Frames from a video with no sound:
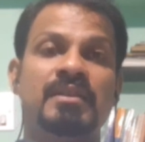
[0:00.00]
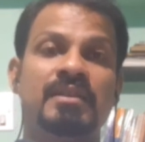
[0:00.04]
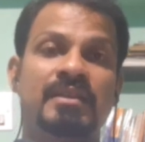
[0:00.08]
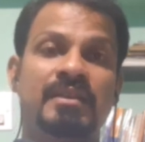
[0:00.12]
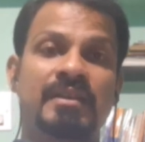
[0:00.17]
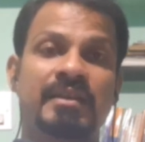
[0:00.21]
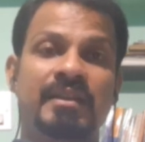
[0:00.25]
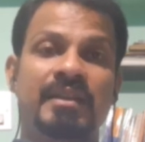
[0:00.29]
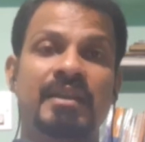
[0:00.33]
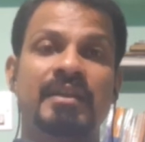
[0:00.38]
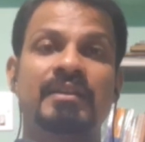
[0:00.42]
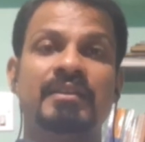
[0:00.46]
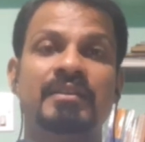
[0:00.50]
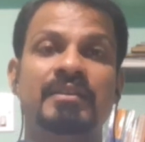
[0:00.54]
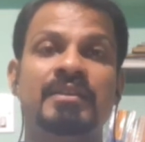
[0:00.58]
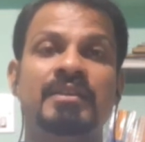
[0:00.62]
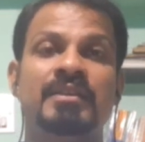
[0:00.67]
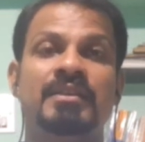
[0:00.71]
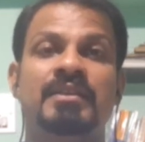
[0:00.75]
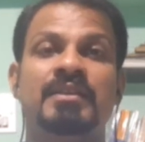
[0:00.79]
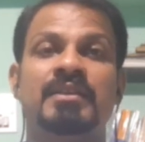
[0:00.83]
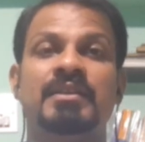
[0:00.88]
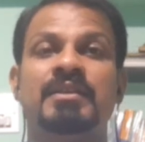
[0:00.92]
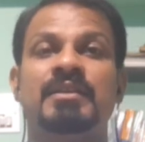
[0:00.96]
collect
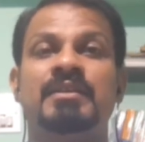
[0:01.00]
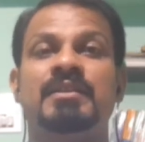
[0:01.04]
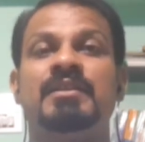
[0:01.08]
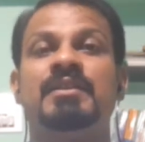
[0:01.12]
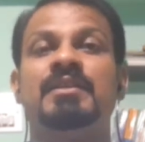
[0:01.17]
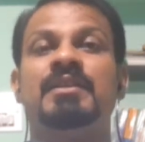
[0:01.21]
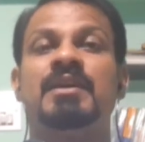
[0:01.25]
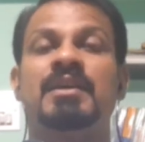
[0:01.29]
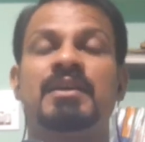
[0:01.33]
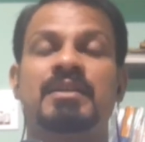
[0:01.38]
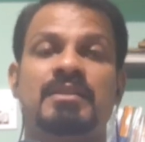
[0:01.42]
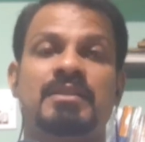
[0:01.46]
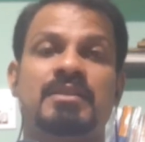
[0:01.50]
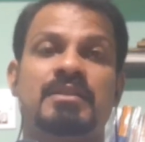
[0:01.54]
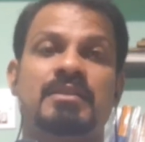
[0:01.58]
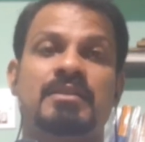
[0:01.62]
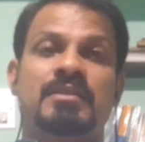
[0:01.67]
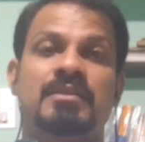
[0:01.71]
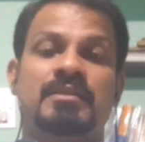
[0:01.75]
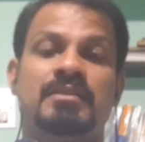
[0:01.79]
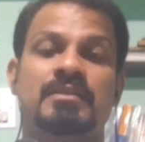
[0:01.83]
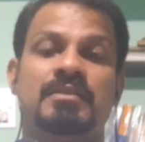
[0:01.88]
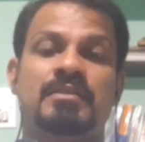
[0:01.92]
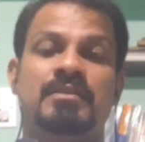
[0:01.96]
the data.
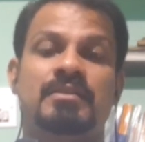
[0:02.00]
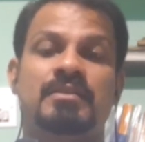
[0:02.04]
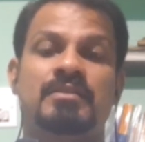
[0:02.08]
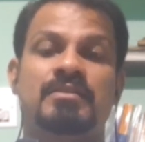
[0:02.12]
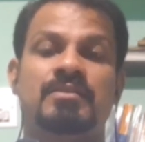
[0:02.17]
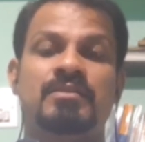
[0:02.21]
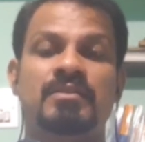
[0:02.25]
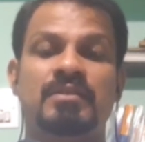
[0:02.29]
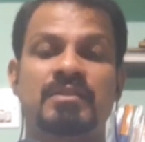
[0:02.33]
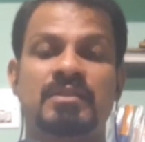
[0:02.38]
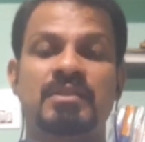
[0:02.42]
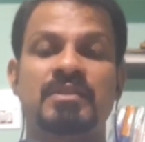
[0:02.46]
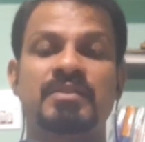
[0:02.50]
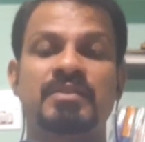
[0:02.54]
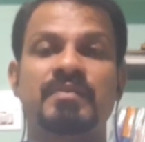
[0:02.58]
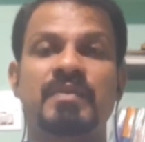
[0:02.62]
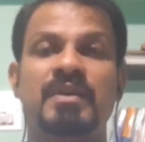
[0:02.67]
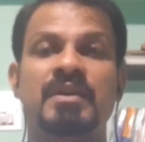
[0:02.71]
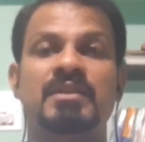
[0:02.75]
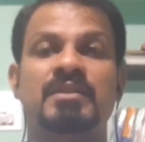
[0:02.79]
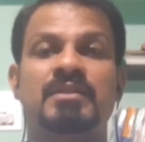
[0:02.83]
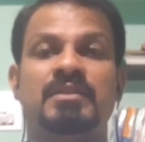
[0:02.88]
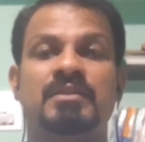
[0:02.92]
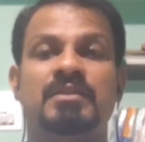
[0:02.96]
So this is
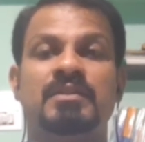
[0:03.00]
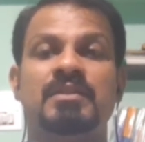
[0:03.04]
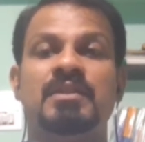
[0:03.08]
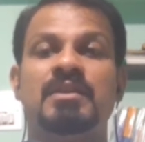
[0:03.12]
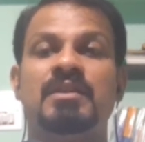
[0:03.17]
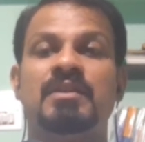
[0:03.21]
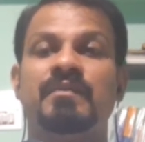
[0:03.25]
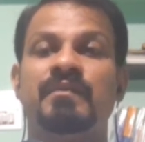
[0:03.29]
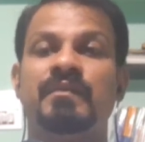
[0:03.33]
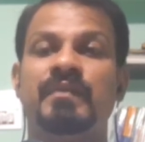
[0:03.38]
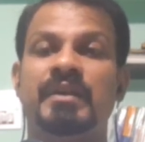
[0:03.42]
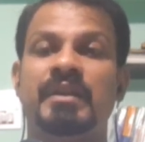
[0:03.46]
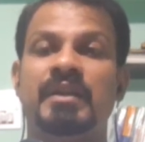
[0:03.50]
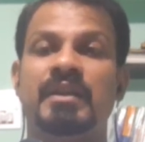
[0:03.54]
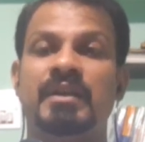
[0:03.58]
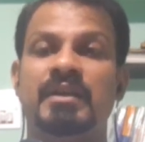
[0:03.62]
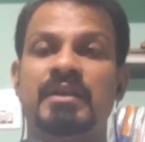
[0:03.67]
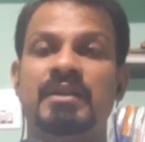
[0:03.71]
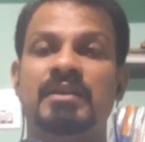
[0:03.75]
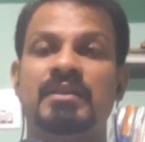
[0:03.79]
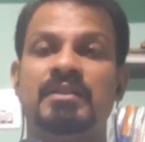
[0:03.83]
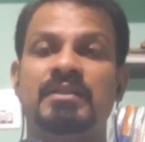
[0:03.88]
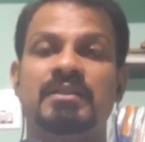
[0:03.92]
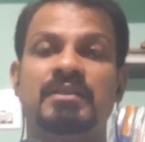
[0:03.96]
what we
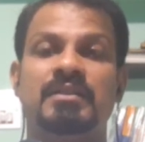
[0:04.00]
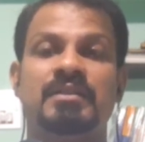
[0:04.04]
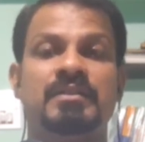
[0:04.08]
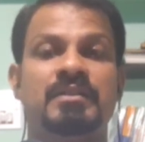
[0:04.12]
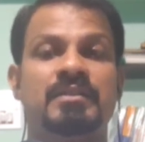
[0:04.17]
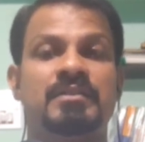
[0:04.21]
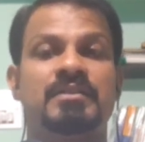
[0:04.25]
learn in the